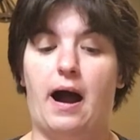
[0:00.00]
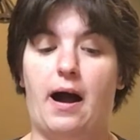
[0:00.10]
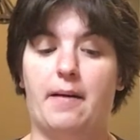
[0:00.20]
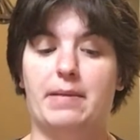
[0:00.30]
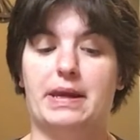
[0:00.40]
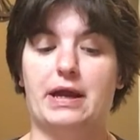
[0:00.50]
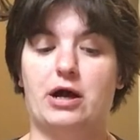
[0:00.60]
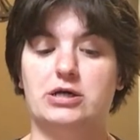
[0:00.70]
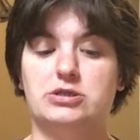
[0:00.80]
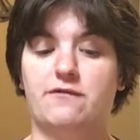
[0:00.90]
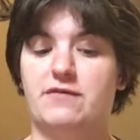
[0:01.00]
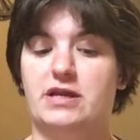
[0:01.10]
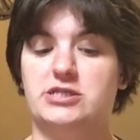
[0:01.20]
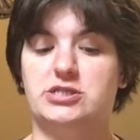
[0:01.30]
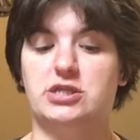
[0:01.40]
And I also
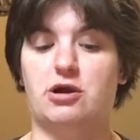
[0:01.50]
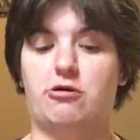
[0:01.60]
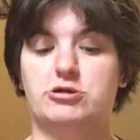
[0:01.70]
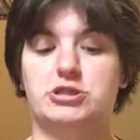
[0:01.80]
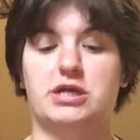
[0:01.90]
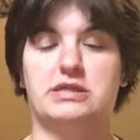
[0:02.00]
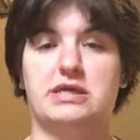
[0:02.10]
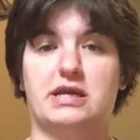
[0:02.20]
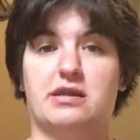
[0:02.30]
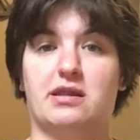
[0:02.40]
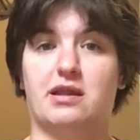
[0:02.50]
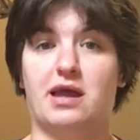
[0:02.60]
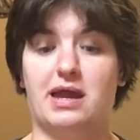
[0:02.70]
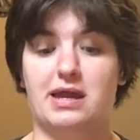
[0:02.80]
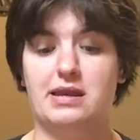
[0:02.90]
finished The Ocean at the End of the
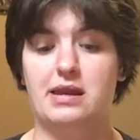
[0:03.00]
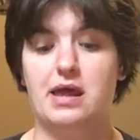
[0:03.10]
Lane,